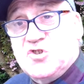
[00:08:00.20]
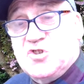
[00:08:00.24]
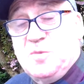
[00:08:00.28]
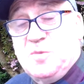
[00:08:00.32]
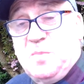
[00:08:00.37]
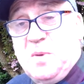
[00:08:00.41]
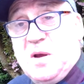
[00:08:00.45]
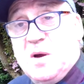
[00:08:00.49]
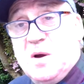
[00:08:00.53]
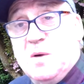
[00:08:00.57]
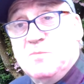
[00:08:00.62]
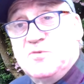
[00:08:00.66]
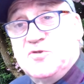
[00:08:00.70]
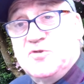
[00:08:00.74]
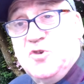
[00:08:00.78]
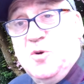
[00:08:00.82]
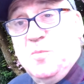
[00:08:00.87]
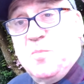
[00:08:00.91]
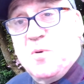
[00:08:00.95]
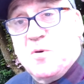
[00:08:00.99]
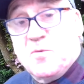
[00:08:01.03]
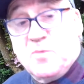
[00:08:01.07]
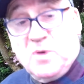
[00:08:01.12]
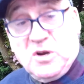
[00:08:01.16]
to become
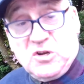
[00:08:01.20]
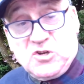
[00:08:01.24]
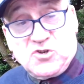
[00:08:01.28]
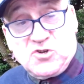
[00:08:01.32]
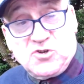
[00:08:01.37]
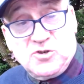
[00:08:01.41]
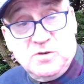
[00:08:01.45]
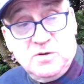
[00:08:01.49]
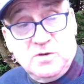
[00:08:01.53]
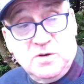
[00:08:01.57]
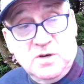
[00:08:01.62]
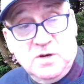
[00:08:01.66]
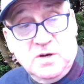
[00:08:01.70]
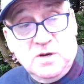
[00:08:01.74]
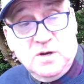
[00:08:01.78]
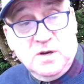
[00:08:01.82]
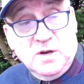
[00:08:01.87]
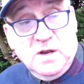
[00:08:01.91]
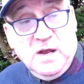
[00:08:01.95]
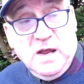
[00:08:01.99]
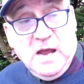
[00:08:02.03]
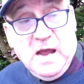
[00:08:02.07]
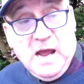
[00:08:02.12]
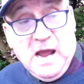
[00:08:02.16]
super rich.
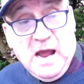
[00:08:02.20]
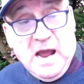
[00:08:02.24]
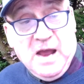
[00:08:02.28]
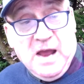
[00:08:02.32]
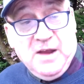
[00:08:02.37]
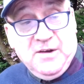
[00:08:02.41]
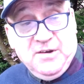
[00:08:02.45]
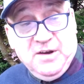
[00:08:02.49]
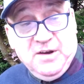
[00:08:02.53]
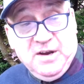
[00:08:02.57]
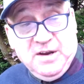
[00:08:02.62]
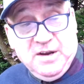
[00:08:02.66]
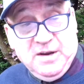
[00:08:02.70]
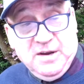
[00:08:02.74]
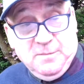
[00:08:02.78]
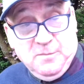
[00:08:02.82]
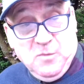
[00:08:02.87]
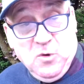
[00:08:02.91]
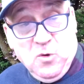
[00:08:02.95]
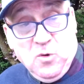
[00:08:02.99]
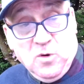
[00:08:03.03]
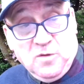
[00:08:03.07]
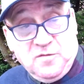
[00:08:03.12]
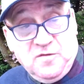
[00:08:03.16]
And
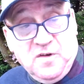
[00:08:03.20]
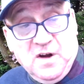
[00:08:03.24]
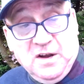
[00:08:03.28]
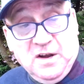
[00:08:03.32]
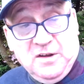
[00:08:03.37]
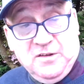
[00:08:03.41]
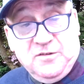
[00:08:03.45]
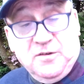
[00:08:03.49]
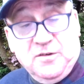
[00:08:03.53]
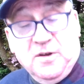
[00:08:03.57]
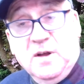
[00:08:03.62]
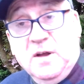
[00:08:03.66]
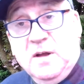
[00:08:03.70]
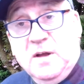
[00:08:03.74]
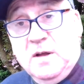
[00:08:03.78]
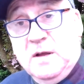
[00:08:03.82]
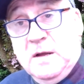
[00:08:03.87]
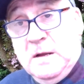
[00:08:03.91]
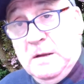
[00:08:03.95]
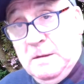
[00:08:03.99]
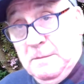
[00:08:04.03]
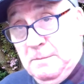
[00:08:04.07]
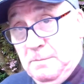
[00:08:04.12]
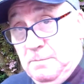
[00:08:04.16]
Moore finds
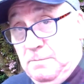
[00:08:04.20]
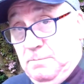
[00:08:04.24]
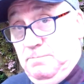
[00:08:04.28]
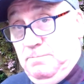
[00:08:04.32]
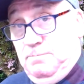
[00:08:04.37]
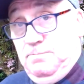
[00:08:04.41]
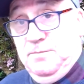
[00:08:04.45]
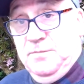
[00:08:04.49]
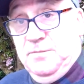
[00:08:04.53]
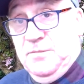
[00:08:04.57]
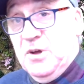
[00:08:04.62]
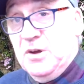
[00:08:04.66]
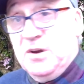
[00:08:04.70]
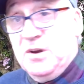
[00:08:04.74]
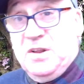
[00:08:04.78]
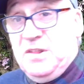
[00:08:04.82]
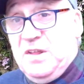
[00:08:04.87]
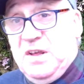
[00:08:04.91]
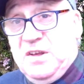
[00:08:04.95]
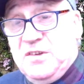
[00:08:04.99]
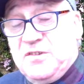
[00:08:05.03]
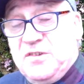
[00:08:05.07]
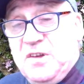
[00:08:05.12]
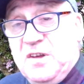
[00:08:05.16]
none of
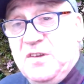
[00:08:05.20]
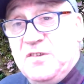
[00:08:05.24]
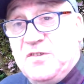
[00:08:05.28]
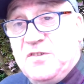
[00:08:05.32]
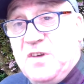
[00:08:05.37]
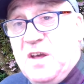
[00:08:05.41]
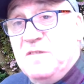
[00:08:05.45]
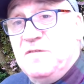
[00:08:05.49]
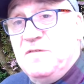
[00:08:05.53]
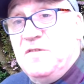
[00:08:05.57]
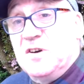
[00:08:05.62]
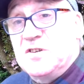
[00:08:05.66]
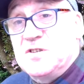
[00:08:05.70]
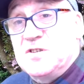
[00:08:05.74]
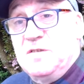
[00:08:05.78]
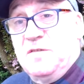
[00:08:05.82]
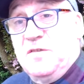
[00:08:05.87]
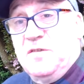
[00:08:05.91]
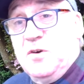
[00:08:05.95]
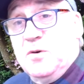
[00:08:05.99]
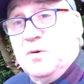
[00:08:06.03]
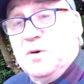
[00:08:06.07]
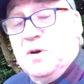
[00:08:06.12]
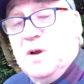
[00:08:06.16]
these things save fossil
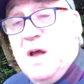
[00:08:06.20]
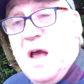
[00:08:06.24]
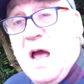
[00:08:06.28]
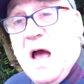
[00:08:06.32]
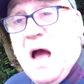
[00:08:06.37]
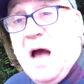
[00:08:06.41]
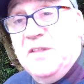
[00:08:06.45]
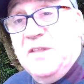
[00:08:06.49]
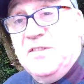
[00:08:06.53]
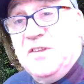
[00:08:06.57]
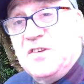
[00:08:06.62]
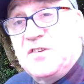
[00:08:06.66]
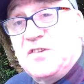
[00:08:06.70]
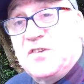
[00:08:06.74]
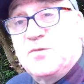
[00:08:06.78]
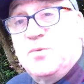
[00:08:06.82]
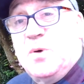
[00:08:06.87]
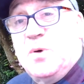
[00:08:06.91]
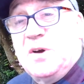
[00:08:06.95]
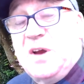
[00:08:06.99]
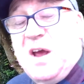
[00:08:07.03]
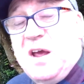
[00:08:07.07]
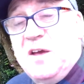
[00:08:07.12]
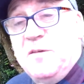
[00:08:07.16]
fuel. And this is
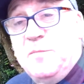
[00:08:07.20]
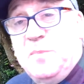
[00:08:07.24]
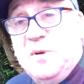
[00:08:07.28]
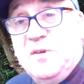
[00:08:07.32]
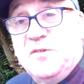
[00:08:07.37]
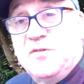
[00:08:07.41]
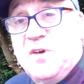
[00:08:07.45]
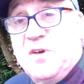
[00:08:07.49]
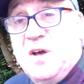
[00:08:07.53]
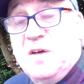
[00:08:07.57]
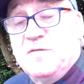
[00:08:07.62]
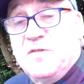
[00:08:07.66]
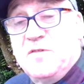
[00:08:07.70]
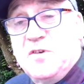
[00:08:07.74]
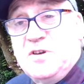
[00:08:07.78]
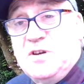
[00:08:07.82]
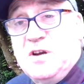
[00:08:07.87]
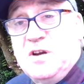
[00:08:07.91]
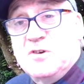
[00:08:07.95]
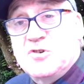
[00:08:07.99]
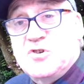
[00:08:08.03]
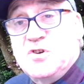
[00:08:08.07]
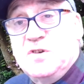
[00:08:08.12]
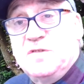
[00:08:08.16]
what I've been saying for
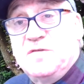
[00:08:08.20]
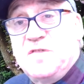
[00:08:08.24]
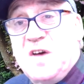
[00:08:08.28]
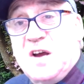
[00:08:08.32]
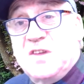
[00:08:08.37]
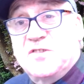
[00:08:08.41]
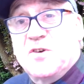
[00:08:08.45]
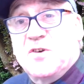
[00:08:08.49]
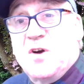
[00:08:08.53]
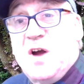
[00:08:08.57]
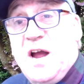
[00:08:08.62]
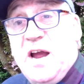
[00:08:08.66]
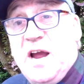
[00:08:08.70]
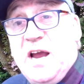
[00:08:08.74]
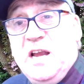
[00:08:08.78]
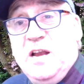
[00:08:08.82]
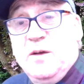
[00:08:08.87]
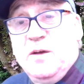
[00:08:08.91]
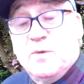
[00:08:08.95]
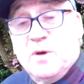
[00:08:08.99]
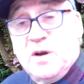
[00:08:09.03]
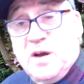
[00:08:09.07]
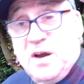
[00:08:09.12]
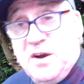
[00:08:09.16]
years. In fact, they're highly
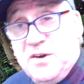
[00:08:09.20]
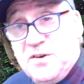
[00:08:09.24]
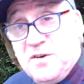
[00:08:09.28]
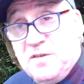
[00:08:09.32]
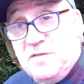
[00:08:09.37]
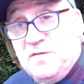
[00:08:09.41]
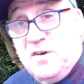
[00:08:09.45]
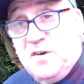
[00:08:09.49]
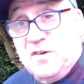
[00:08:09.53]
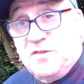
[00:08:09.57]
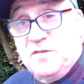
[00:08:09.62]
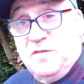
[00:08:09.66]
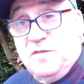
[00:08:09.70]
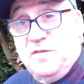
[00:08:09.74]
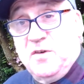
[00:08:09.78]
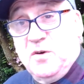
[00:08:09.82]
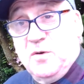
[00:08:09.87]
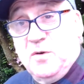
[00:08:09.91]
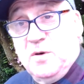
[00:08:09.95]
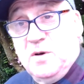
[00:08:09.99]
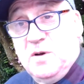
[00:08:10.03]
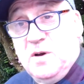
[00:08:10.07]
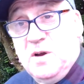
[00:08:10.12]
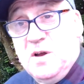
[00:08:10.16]
reliant on fossil
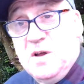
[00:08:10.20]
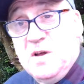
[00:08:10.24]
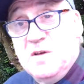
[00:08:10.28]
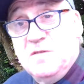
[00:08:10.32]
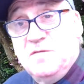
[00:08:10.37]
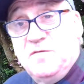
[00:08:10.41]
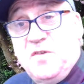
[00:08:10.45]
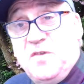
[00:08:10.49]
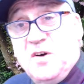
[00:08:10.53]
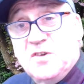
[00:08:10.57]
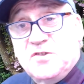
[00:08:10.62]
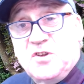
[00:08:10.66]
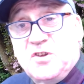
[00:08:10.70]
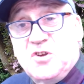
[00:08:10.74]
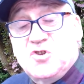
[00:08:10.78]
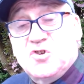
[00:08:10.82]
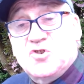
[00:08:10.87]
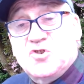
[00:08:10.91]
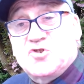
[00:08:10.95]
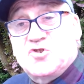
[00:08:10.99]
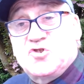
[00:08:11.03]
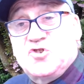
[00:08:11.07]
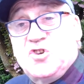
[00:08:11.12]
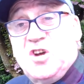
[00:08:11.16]
fuel. Thought they
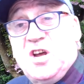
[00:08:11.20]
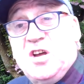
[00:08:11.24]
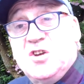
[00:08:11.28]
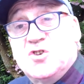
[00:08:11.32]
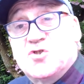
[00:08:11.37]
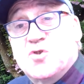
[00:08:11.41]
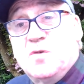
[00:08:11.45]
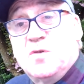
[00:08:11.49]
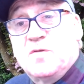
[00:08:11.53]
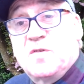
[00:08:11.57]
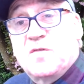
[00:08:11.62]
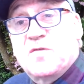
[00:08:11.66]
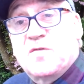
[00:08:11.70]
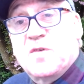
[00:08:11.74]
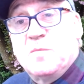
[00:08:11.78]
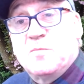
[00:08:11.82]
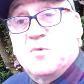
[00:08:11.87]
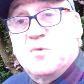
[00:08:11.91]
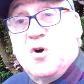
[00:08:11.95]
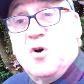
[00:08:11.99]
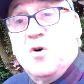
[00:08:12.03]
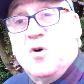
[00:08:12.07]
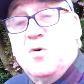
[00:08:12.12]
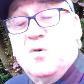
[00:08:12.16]
just change over from
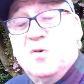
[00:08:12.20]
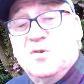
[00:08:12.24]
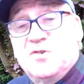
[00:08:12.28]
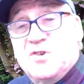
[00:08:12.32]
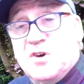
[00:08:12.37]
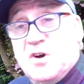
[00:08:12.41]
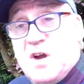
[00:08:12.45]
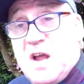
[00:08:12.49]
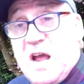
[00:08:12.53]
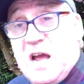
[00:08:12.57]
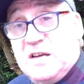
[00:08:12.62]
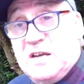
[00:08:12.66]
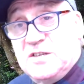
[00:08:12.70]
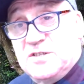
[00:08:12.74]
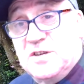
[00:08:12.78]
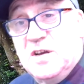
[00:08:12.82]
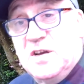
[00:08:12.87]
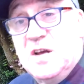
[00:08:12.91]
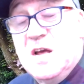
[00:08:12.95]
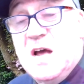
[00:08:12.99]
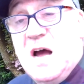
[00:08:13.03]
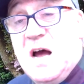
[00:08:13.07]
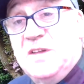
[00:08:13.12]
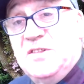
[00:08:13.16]
coal to gas,
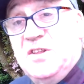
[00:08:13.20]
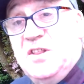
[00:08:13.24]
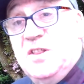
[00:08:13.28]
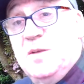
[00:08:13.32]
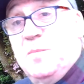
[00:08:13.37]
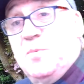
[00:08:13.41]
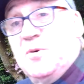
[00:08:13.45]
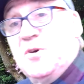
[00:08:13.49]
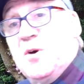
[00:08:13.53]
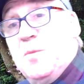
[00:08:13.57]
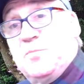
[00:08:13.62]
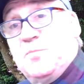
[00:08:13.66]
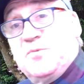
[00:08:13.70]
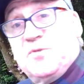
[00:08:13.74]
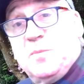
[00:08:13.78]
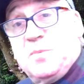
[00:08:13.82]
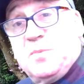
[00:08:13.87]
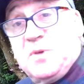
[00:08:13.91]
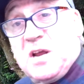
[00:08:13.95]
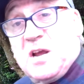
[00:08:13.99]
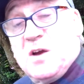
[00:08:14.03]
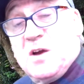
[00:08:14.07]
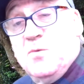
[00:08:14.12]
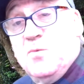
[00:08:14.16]
and then they put up
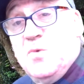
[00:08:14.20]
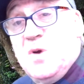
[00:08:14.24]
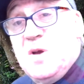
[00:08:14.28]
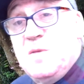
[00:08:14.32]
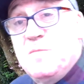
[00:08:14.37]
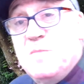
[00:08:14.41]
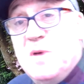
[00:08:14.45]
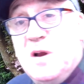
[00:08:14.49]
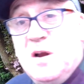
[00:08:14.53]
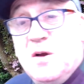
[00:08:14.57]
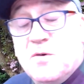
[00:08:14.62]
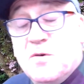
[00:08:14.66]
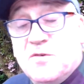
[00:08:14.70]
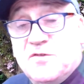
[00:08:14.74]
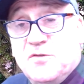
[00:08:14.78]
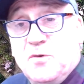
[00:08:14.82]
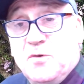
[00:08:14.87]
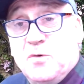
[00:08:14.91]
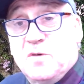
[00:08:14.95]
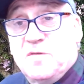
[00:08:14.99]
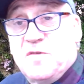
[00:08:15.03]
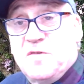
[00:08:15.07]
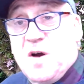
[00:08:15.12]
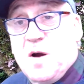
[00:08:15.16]
something like a windmill or a
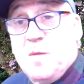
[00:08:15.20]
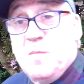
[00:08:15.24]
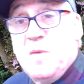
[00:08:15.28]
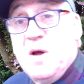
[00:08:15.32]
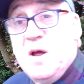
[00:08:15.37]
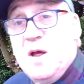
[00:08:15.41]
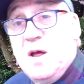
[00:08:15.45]
solar farm,